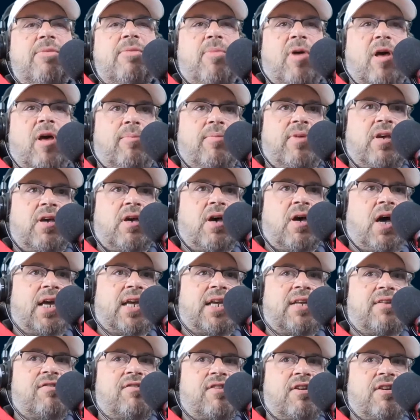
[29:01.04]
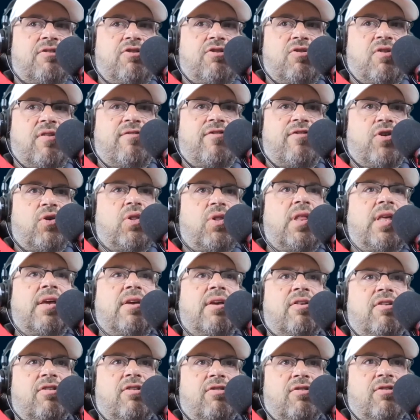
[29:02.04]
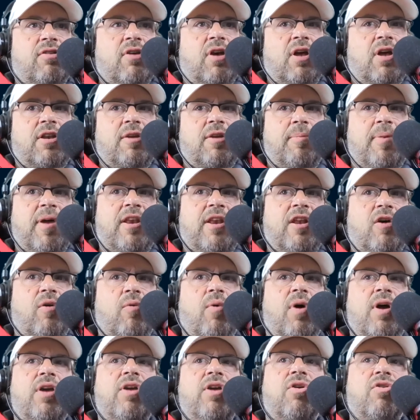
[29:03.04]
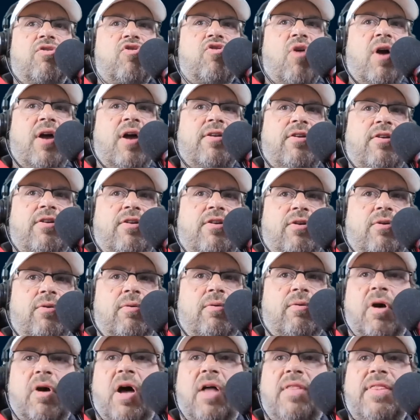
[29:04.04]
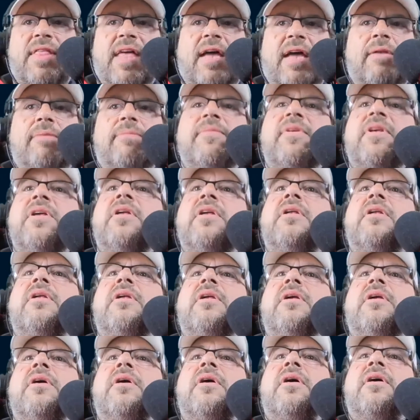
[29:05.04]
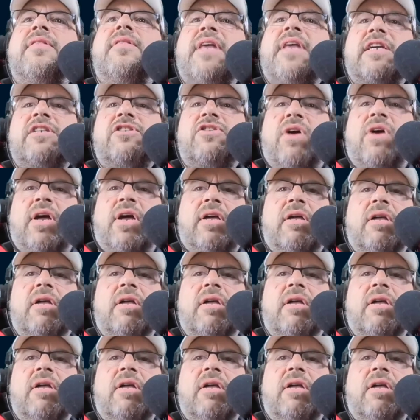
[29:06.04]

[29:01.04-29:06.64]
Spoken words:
me. I can send you a few links depending on what you're trying to do on that. Thanks, Craig.